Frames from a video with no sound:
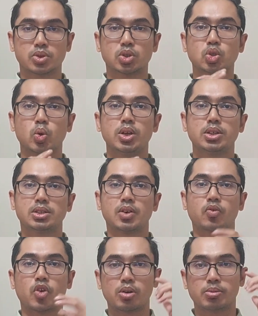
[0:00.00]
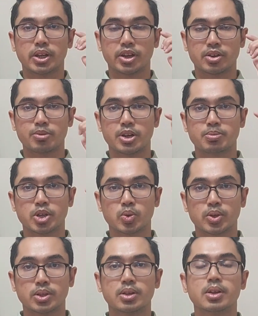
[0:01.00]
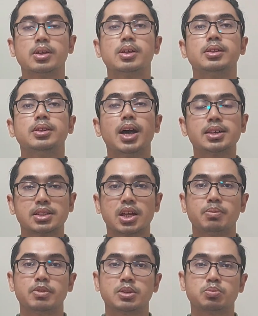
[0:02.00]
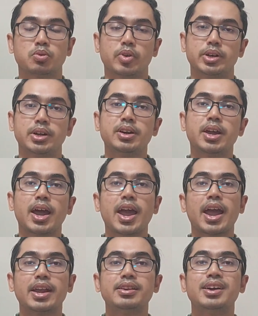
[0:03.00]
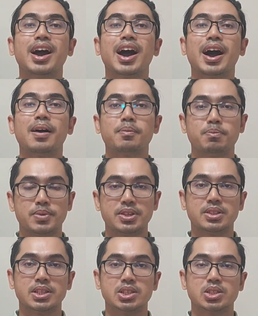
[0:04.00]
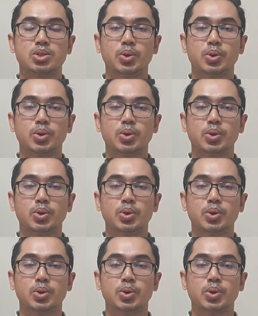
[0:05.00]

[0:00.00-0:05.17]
So it's a formal agreement between the service provider and a business.